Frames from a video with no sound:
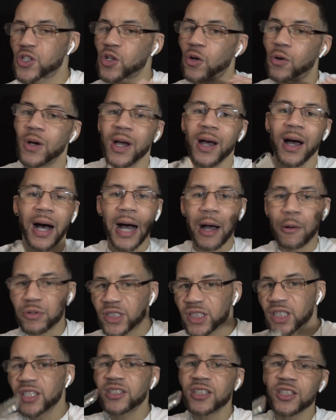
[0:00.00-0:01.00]
So I
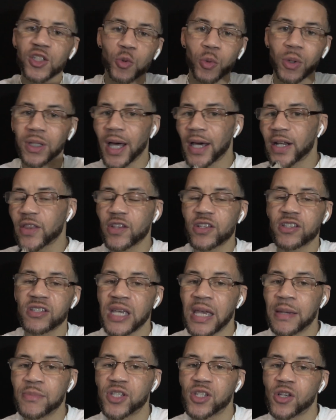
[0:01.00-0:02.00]
was listening to a lot of the
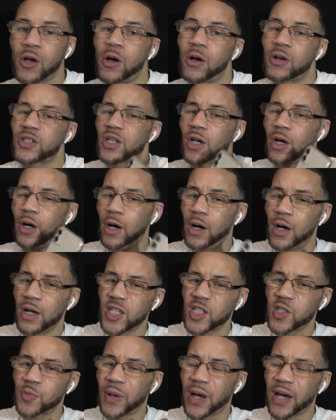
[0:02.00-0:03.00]
same songs on
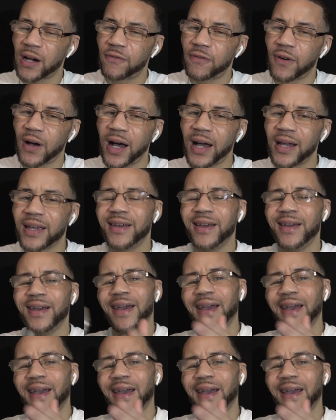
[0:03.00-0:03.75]
Spotify